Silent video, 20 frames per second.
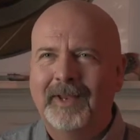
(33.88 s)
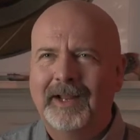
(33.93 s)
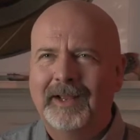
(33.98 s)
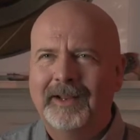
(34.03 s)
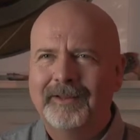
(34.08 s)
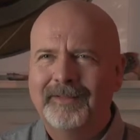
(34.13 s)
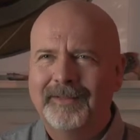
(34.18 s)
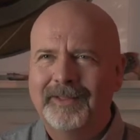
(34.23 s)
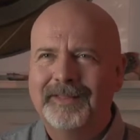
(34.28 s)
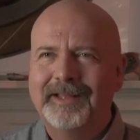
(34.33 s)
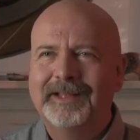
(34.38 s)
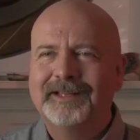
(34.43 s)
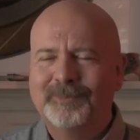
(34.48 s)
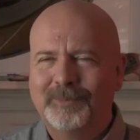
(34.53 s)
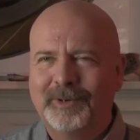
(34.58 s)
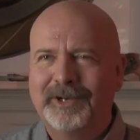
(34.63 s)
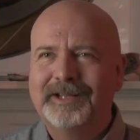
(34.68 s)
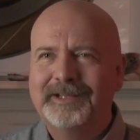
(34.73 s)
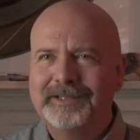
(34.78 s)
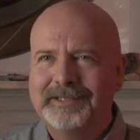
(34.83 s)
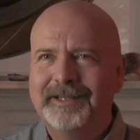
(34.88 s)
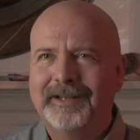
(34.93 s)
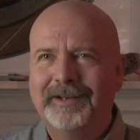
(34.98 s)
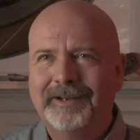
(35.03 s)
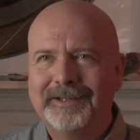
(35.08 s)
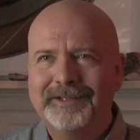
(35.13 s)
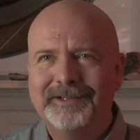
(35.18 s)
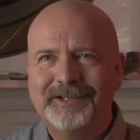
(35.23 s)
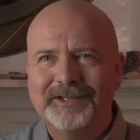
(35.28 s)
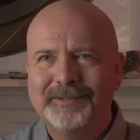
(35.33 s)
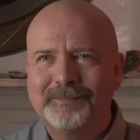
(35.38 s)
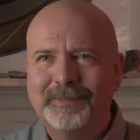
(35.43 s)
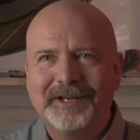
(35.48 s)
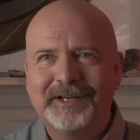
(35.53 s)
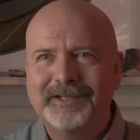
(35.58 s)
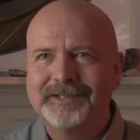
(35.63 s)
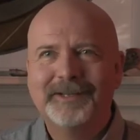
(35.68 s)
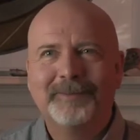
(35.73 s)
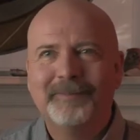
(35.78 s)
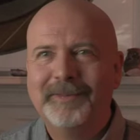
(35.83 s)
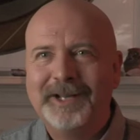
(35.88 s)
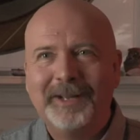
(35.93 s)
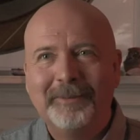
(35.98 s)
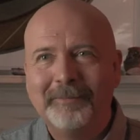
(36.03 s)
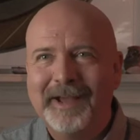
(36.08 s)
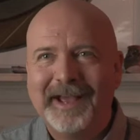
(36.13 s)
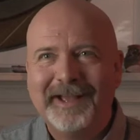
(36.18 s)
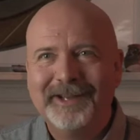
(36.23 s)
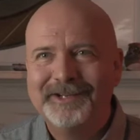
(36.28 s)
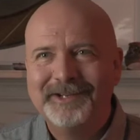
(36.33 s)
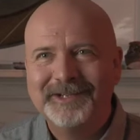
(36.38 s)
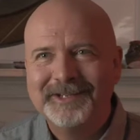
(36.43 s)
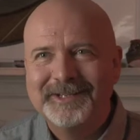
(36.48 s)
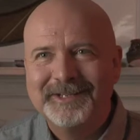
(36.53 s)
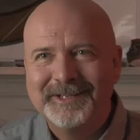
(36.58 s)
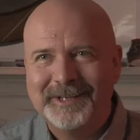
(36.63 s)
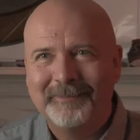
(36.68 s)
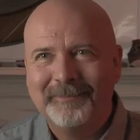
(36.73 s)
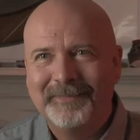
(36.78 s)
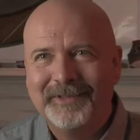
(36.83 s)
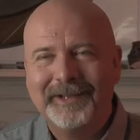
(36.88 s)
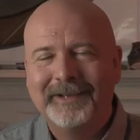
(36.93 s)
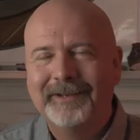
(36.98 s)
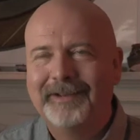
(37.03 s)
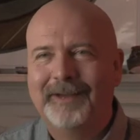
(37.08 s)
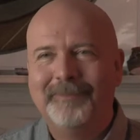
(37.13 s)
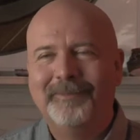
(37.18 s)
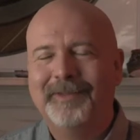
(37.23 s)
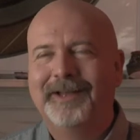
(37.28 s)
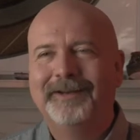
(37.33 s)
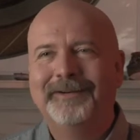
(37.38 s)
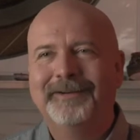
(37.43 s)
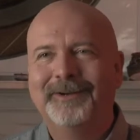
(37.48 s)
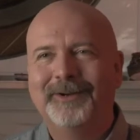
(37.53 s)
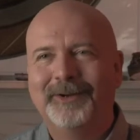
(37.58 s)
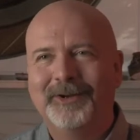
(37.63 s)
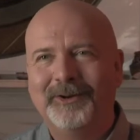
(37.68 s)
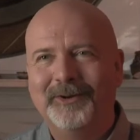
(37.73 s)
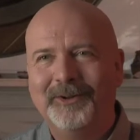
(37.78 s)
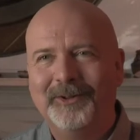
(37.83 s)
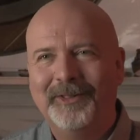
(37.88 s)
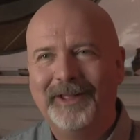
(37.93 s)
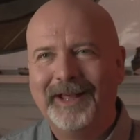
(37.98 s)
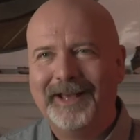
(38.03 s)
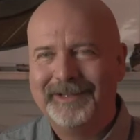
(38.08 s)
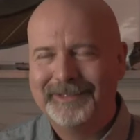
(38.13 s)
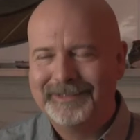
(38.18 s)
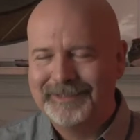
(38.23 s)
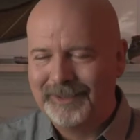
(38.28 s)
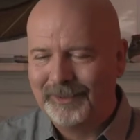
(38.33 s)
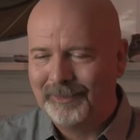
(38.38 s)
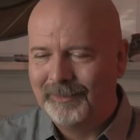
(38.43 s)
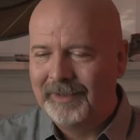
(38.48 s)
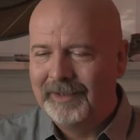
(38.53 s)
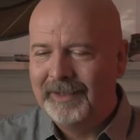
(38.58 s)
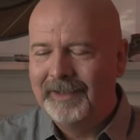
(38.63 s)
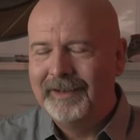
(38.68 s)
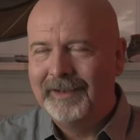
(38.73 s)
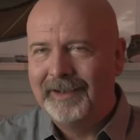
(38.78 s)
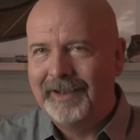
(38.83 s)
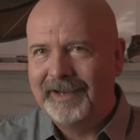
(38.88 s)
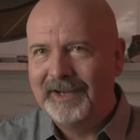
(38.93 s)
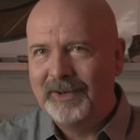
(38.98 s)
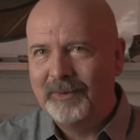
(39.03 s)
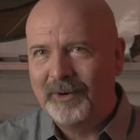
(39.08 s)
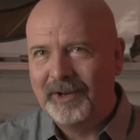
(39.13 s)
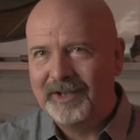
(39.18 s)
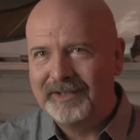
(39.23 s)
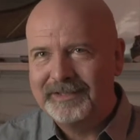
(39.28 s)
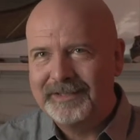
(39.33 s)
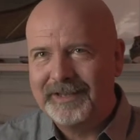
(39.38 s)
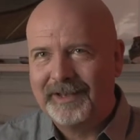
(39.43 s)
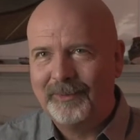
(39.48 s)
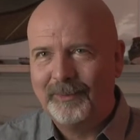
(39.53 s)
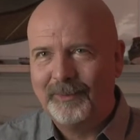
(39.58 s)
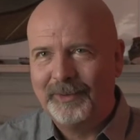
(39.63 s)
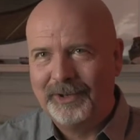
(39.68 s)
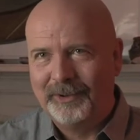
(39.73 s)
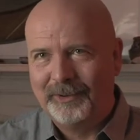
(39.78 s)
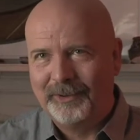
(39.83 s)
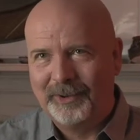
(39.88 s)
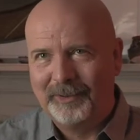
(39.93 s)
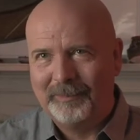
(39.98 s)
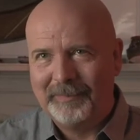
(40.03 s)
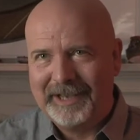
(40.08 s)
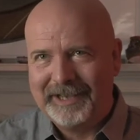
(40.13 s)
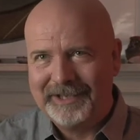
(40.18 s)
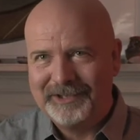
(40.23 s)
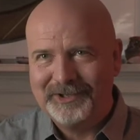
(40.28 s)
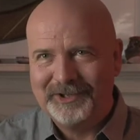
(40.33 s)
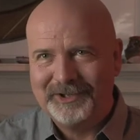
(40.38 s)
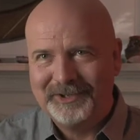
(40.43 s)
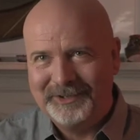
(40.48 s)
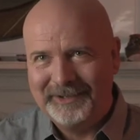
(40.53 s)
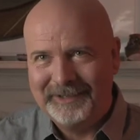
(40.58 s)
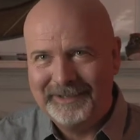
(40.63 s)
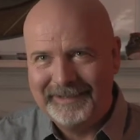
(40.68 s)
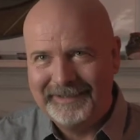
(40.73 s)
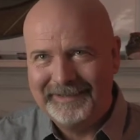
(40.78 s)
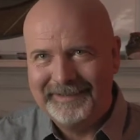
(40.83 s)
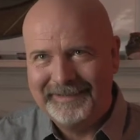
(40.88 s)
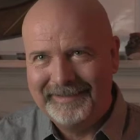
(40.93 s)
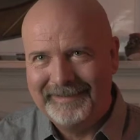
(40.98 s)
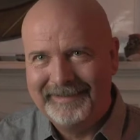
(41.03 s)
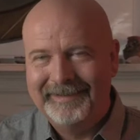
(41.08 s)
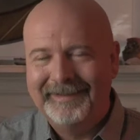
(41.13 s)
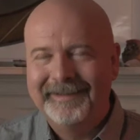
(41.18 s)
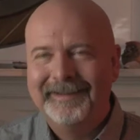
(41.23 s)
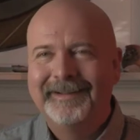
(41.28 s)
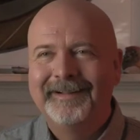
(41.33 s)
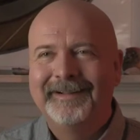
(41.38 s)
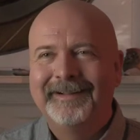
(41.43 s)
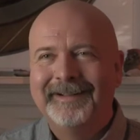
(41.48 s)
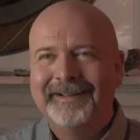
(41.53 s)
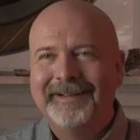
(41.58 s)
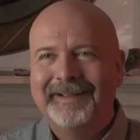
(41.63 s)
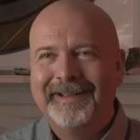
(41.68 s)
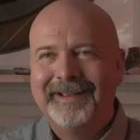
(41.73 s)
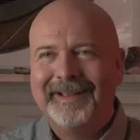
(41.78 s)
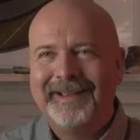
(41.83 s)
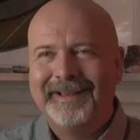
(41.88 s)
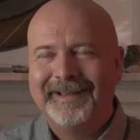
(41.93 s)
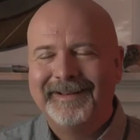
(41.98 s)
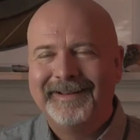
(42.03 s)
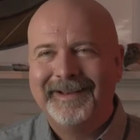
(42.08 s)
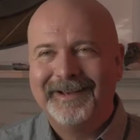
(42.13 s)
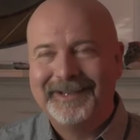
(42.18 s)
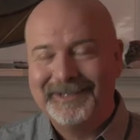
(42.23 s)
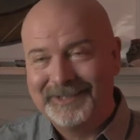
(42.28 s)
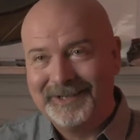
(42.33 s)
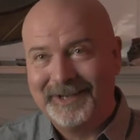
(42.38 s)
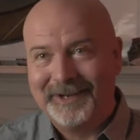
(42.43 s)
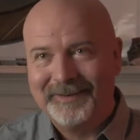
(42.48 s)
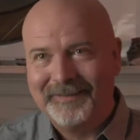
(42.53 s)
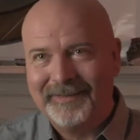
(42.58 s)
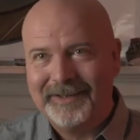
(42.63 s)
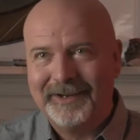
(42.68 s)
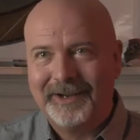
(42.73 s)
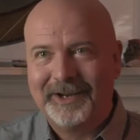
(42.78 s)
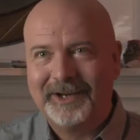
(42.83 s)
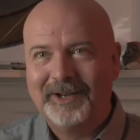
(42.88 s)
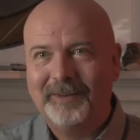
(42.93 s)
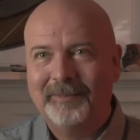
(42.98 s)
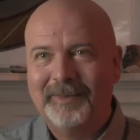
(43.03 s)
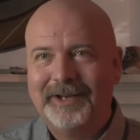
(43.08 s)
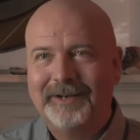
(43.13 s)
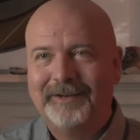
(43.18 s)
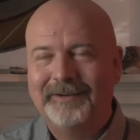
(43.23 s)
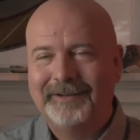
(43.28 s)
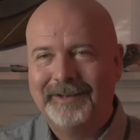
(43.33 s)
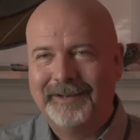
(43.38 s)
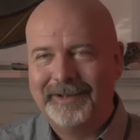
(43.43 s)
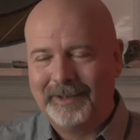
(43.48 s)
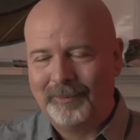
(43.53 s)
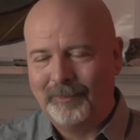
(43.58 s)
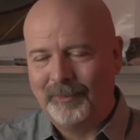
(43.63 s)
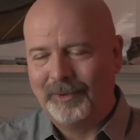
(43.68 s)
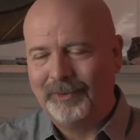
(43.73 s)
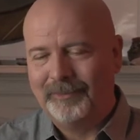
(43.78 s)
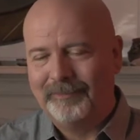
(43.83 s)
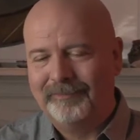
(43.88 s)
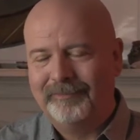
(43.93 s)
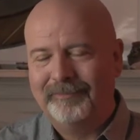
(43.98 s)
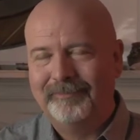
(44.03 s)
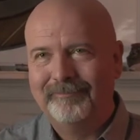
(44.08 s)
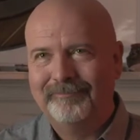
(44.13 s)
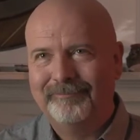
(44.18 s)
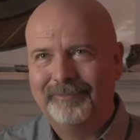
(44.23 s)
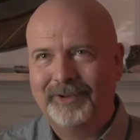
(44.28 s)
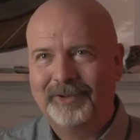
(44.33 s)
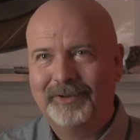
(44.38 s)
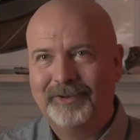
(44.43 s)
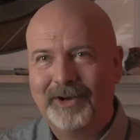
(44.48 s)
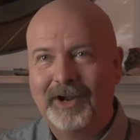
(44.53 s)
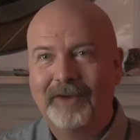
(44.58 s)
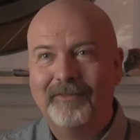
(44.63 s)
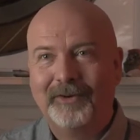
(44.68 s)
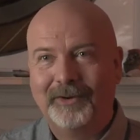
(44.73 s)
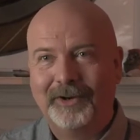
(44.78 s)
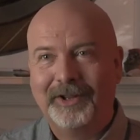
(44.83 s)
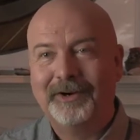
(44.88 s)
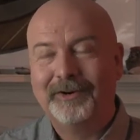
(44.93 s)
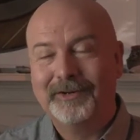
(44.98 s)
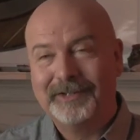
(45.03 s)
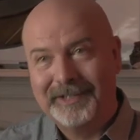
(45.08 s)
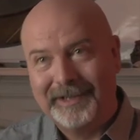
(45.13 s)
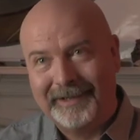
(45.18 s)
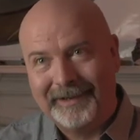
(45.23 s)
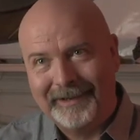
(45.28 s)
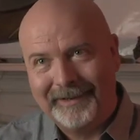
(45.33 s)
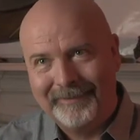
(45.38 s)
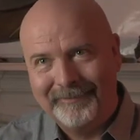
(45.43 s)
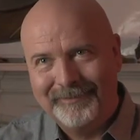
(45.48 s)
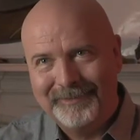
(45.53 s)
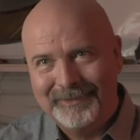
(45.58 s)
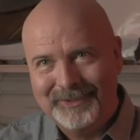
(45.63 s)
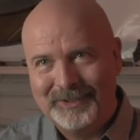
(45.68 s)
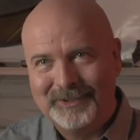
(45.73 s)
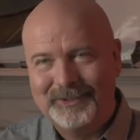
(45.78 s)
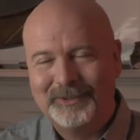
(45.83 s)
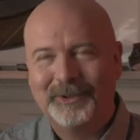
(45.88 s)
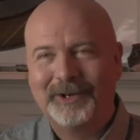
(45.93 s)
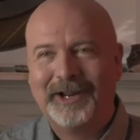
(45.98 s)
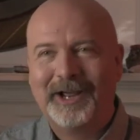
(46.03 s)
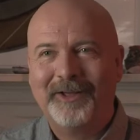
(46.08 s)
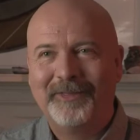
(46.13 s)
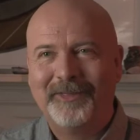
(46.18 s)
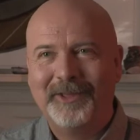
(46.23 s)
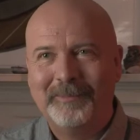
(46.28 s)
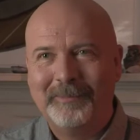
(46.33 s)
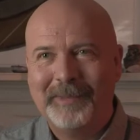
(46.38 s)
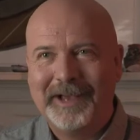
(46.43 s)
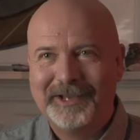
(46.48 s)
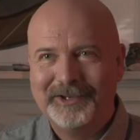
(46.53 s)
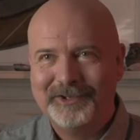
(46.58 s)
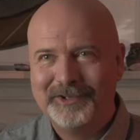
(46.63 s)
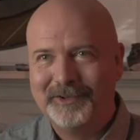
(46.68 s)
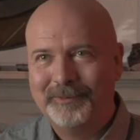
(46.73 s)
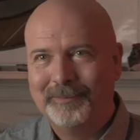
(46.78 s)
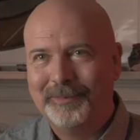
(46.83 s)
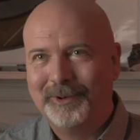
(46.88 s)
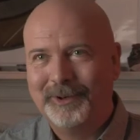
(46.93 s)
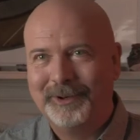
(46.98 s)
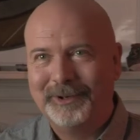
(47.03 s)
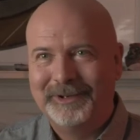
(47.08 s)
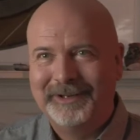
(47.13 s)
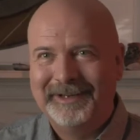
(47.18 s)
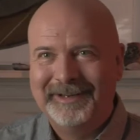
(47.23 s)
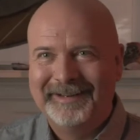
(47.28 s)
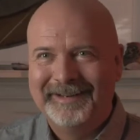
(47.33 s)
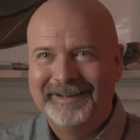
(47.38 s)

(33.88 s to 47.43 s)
And I thought, that's really silly. Just because somebody imagines something, I'm not going to do that. So I crossed out real or imagined, and I signed the document, and I wrote a cover letter saying I just took out the imagined part.